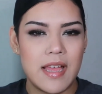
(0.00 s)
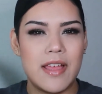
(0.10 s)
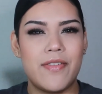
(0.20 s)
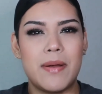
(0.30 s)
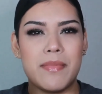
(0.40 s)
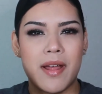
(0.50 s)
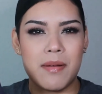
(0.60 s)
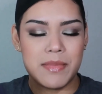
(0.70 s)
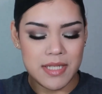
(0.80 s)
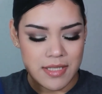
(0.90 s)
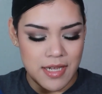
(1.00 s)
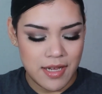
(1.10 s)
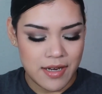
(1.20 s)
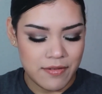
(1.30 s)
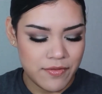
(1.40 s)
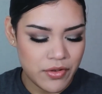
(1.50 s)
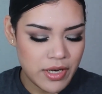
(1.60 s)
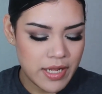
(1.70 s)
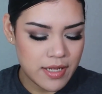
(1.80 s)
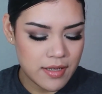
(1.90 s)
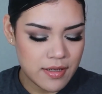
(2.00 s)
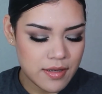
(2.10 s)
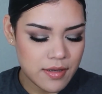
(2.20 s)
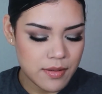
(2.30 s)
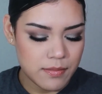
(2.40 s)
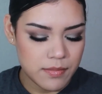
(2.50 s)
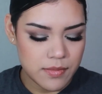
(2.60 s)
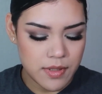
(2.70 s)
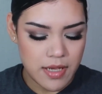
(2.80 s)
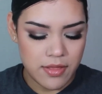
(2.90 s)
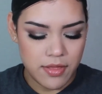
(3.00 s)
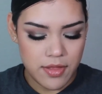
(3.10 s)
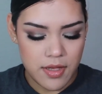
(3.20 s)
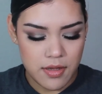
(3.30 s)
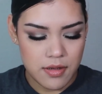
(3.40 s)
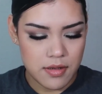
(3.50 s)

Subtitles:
If I'm not mistaken, I feel like I think